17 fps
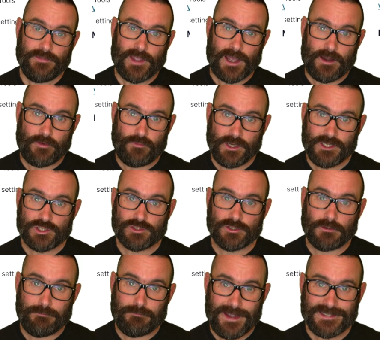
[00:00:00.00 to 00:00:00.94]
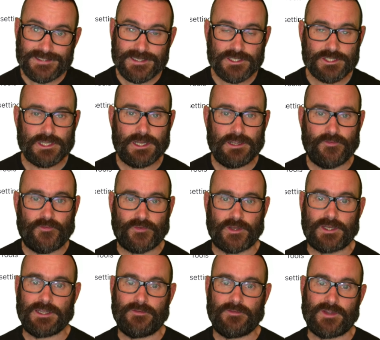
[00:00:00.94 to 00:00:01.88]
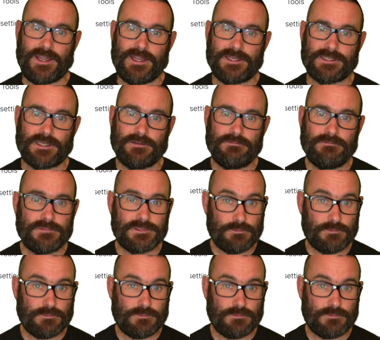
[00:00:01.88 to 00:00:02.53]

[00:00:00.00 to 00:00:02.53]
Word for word: that original message type five data,